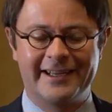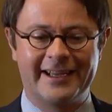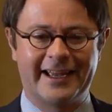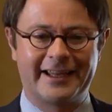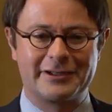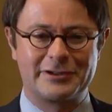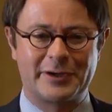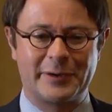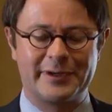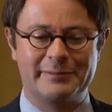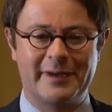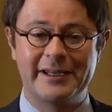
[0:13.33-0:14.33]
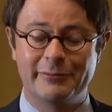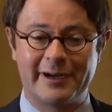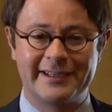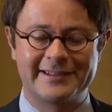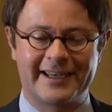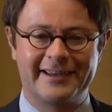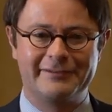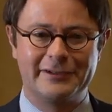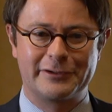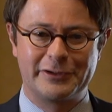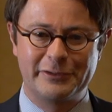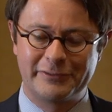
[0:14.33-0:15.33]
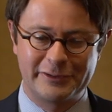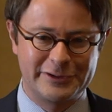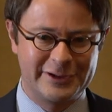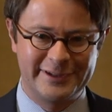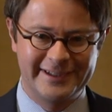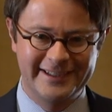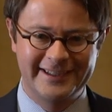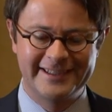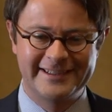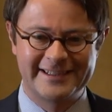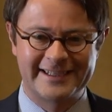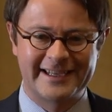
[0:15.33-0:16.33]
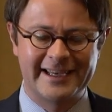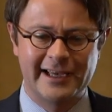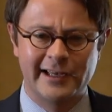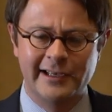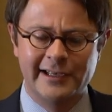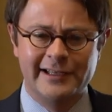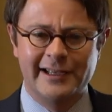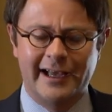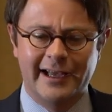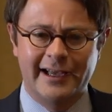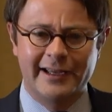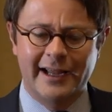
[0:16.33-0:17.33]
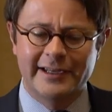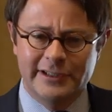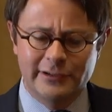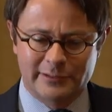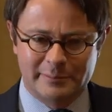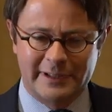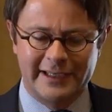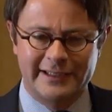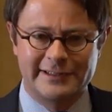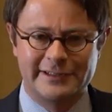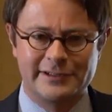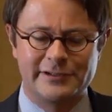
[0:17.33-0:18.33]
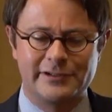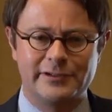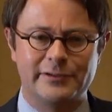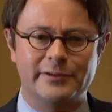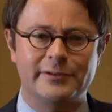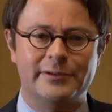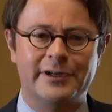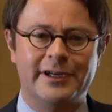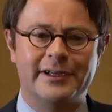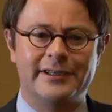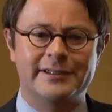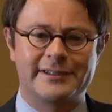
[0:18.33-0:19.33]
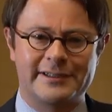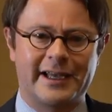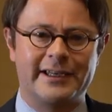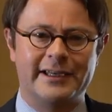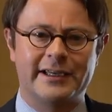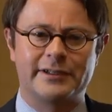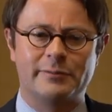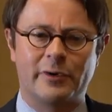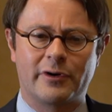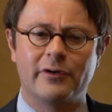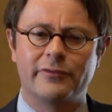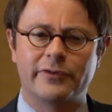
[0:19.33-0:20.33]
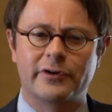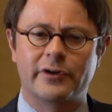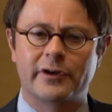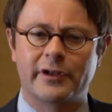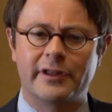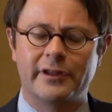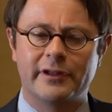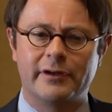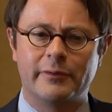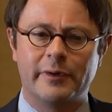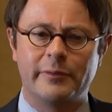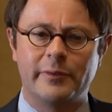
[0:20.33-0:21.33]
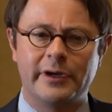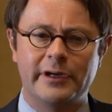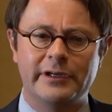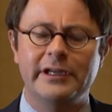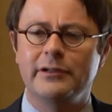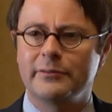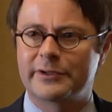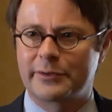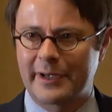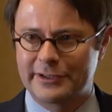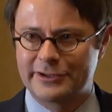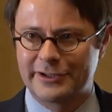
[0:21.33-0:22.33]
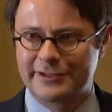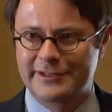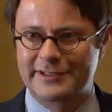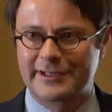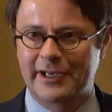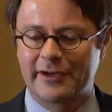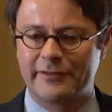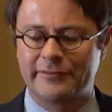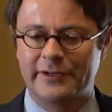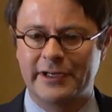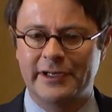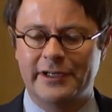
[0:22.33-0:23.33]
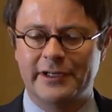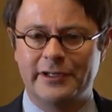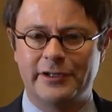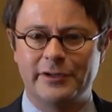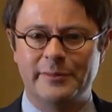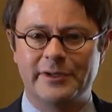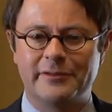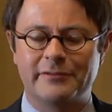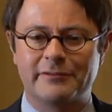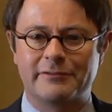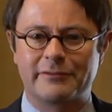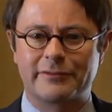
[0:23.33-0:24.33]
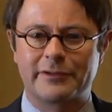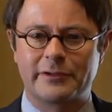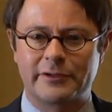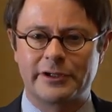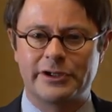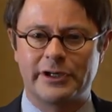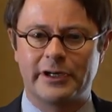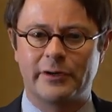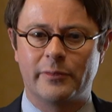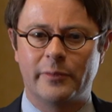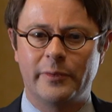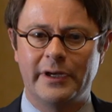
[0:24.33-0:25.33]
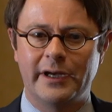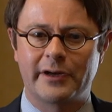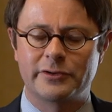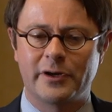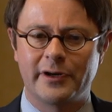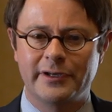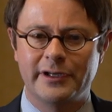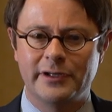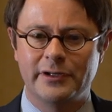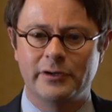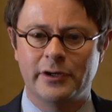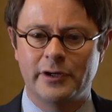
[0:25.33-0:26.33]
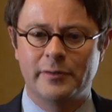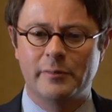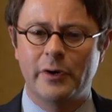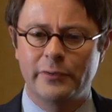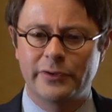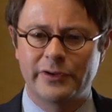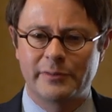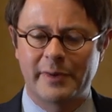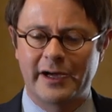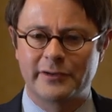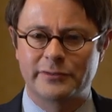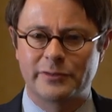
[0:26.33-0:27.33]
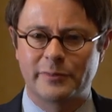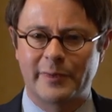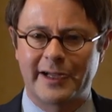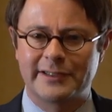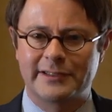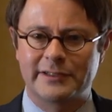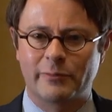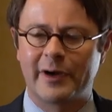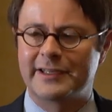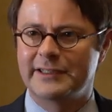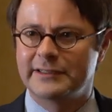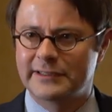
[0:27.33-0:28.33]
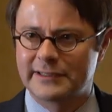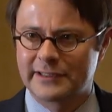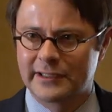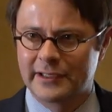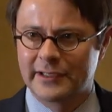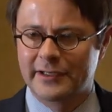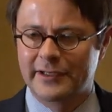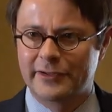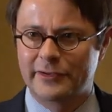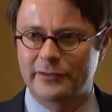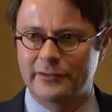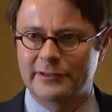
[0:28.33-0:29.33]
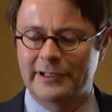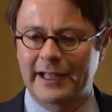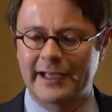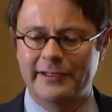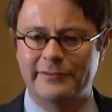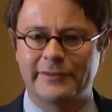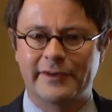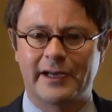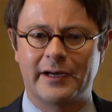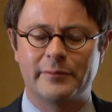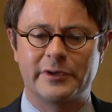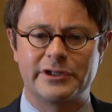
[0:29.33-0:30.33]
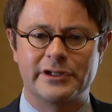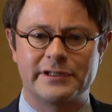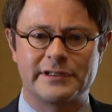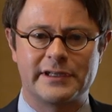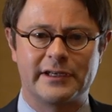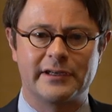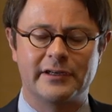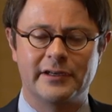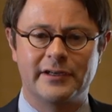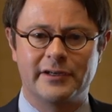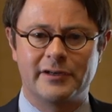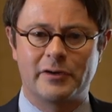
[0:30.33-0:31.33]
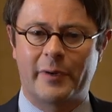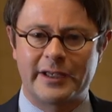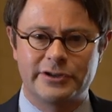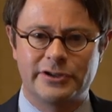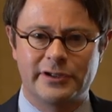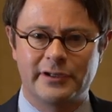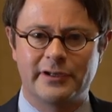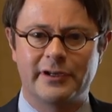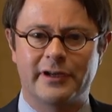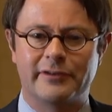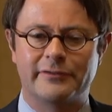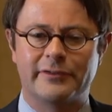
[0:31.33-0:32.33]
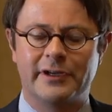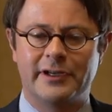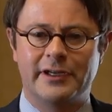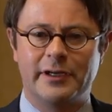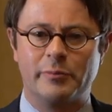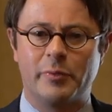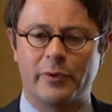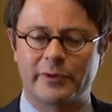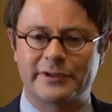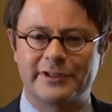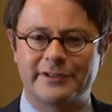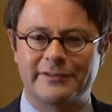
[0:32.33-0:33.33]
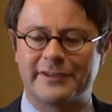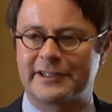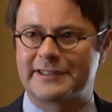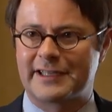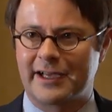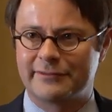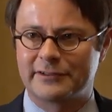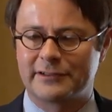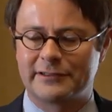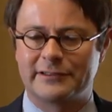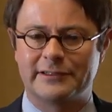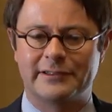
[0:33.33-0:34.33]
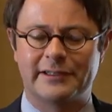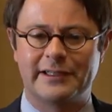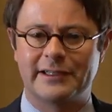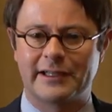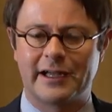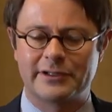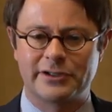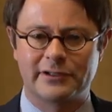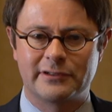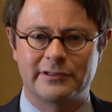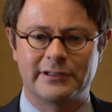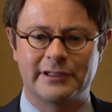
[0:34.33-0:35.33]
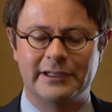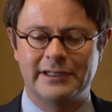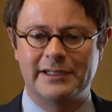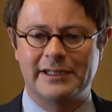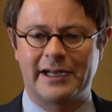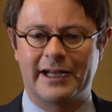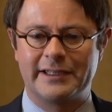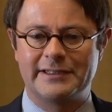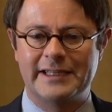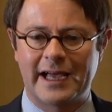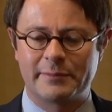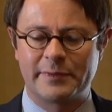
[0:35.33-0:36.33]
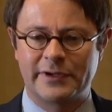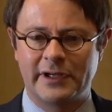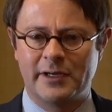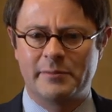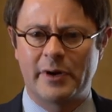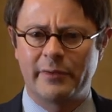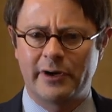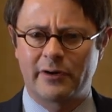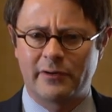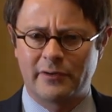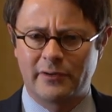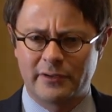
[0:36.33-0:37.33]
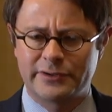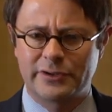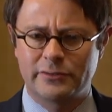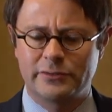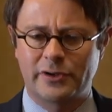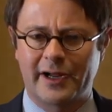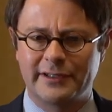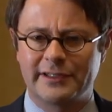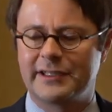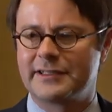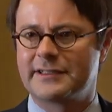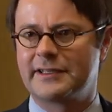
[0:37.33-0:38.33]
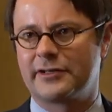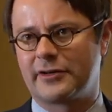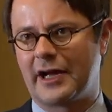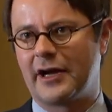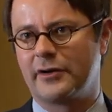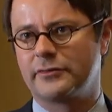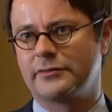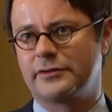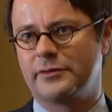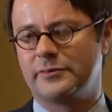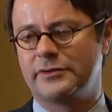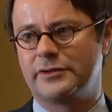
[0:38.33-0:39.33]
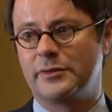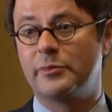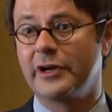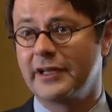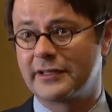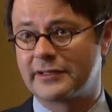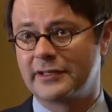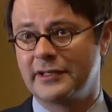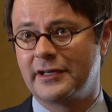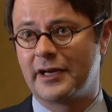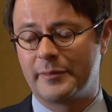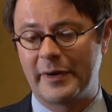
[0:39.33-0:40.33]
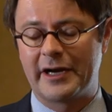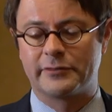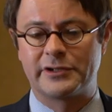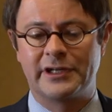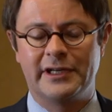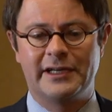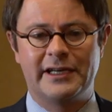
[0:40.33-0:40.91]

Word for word: And so, in many ways, I feel the university is uh, an ideal place to study it. Moreover, uh, when we deal with questions of human flourishing, we are talking both about what, what is the good life, um, which is a question of important philosophical and theological uh, depth, but we are also trying to consider how to, to bring it about.